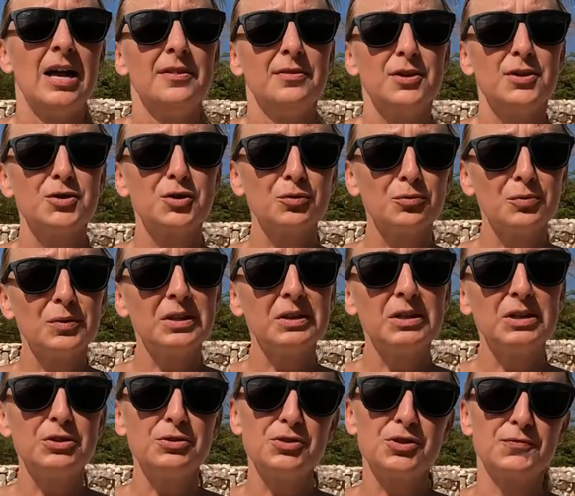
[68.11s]
These are
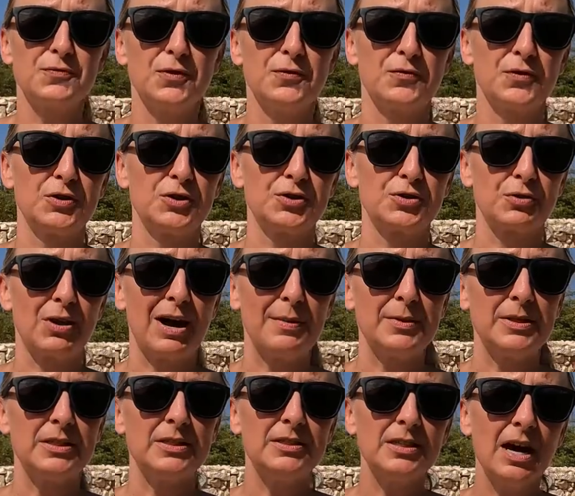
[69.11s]
really useful for
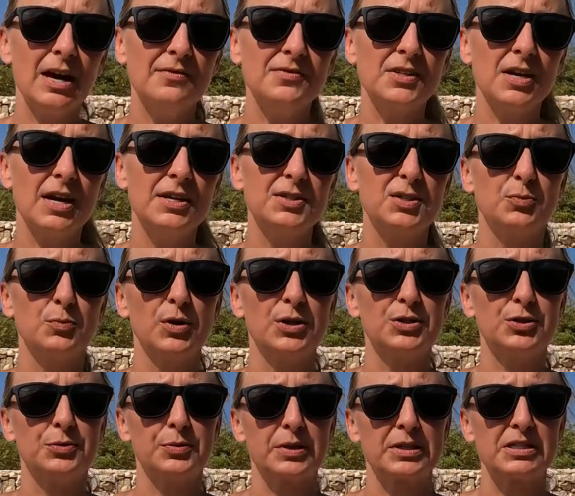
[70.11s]
describing the dive sites and what
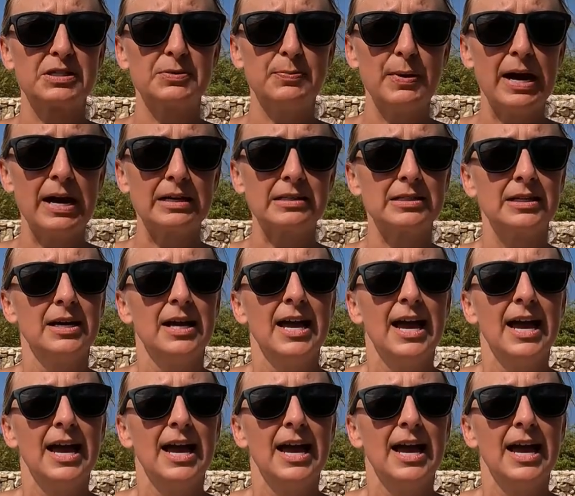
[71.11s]
to expect.